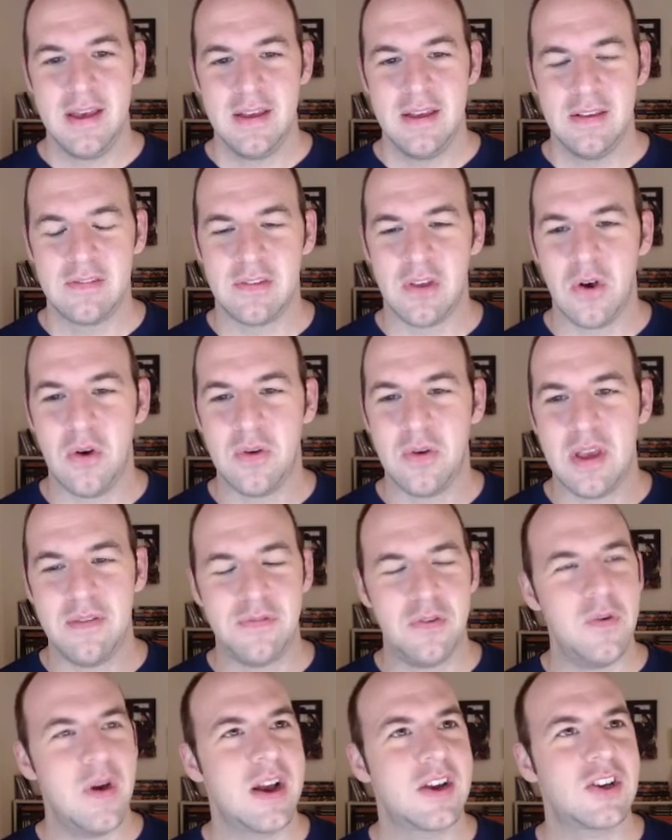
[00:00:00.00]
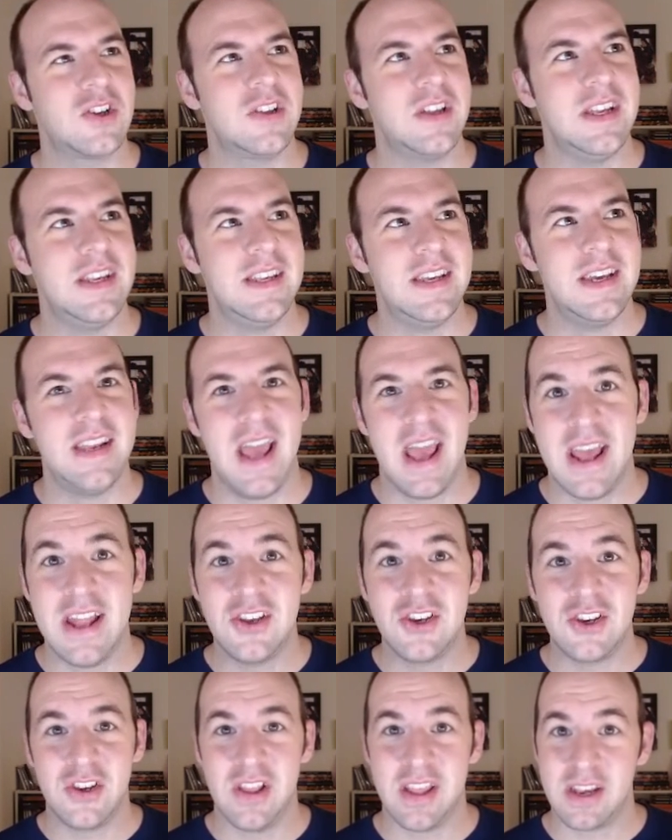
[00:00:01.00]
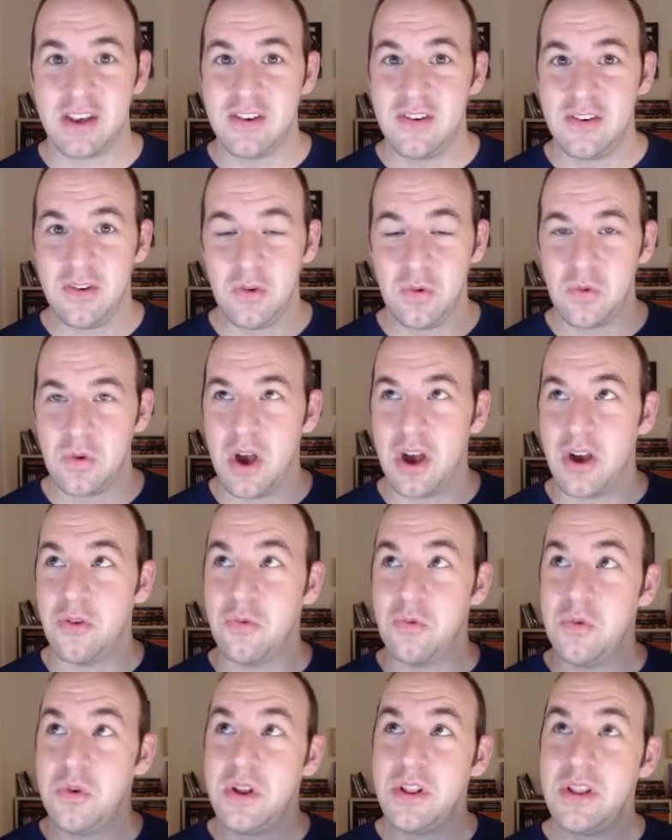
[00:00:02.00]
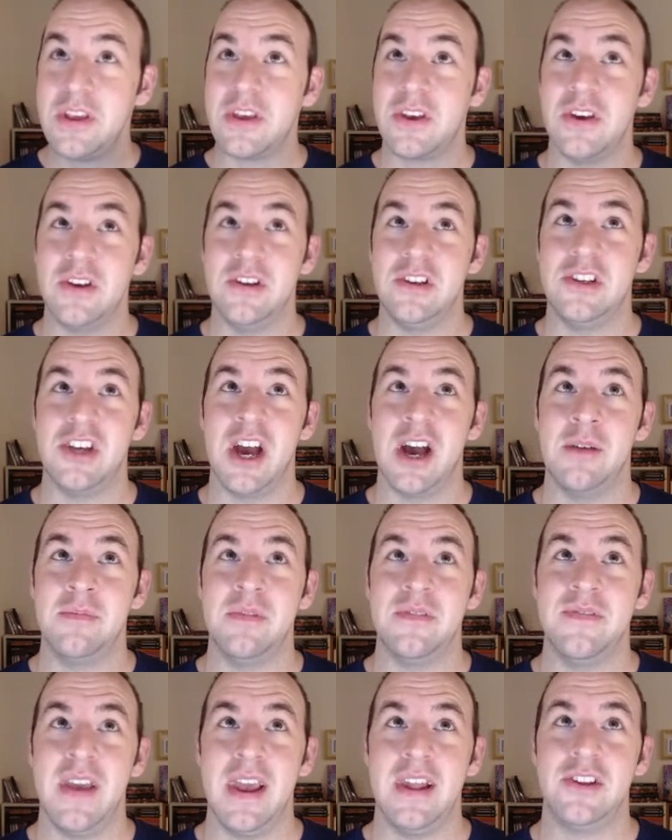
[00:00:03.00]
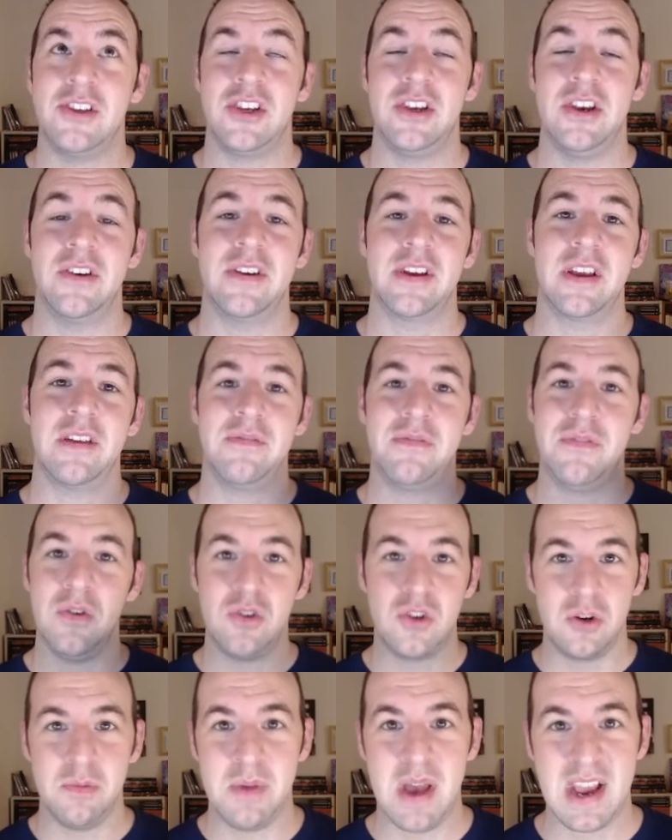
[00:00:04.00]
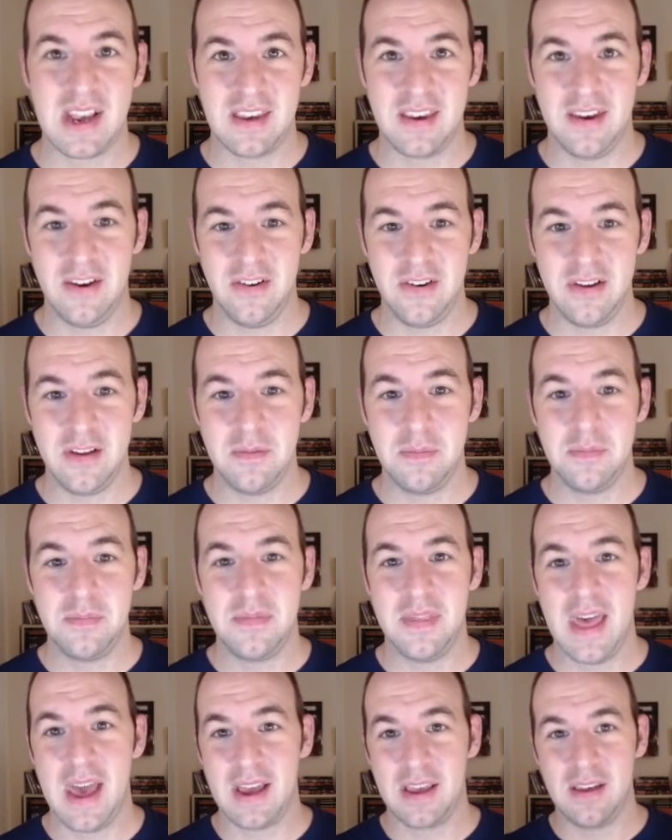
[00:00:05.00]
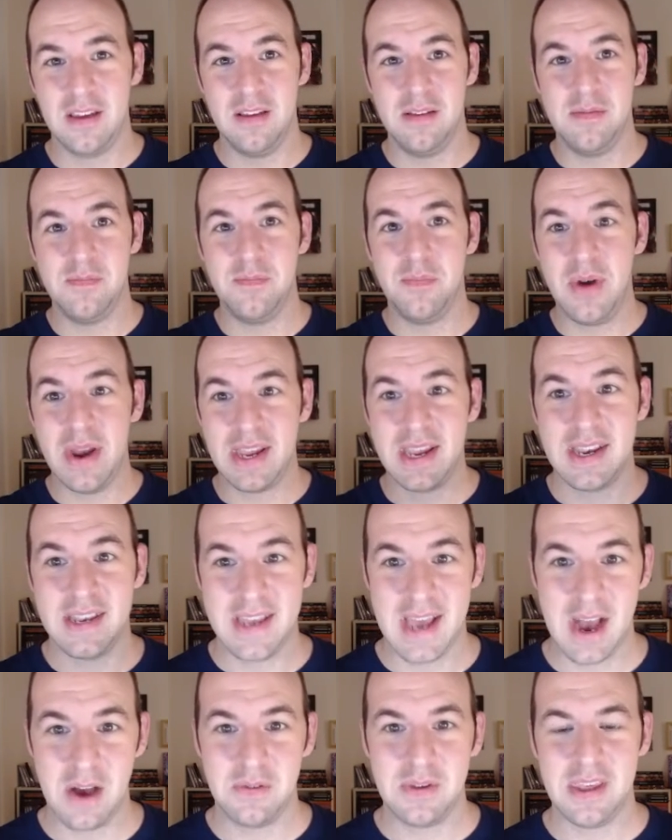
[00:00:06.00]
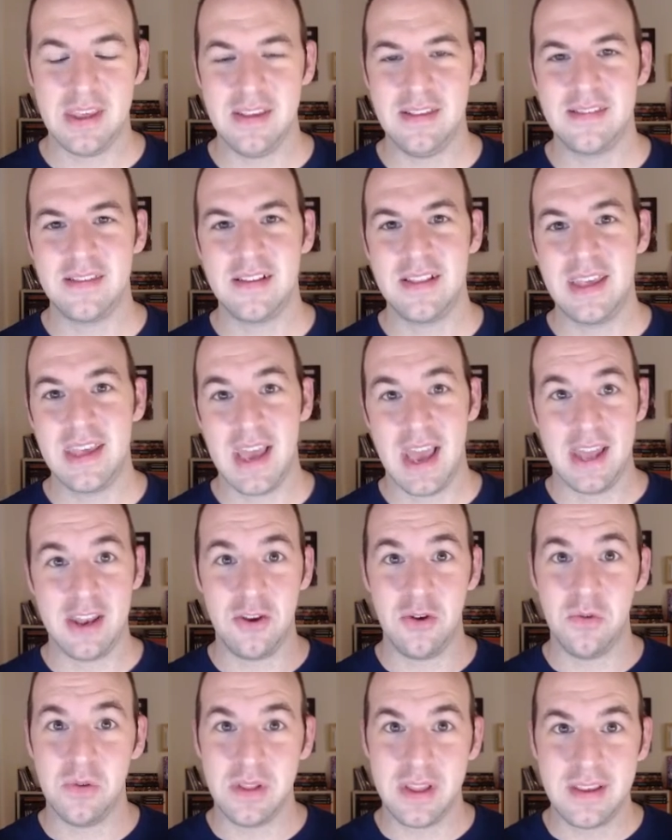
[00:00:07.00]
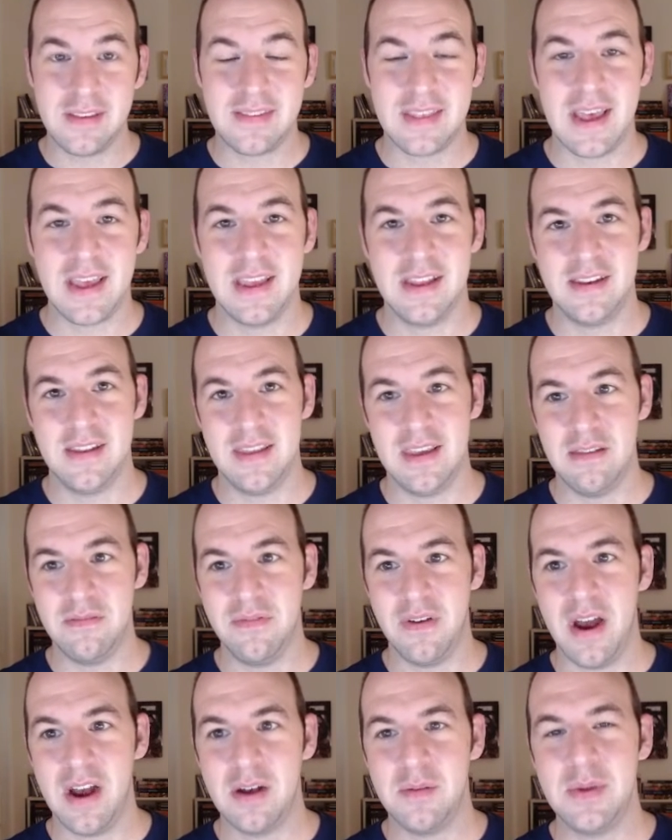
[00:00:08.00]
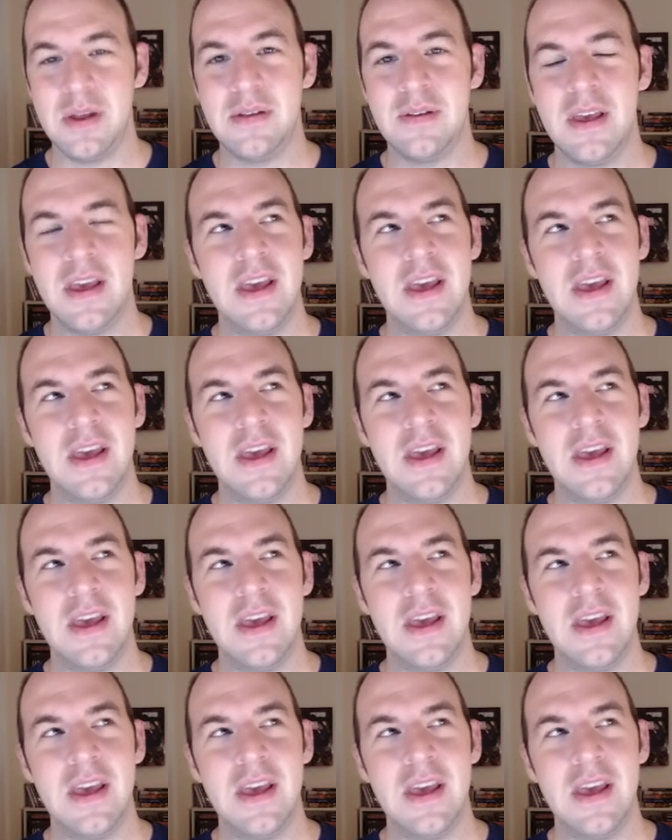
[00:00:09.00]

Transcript: So if you actually did do a really good job of engineering a future bacterium that could break it down easily and you release that into the environment,